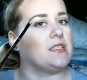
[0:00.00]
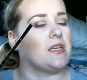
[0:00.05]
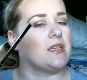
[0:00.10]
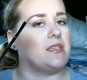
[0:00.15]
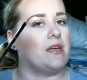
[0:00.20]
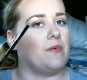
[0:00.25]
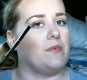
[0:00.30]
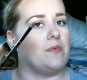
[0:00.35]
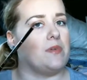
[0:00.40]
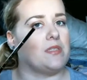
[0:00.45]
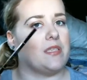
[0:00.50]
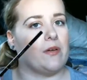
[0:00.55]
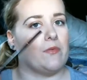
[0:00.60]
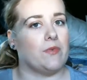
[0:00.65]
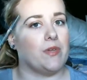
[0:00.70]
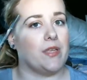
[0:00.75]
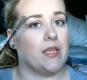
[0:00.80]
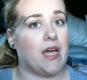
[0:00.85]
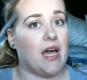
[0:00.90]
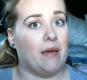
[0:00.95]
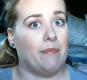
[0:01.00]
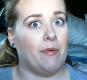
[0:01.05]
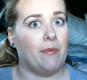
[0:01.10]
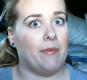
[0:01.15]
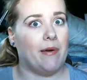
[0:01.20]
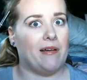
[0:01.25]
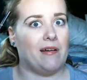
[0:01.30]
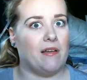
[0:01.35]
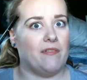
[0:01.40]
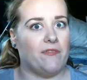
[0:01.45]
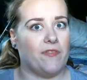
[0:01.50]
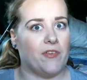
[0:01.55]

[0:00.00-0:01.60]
because I was like really hype about it at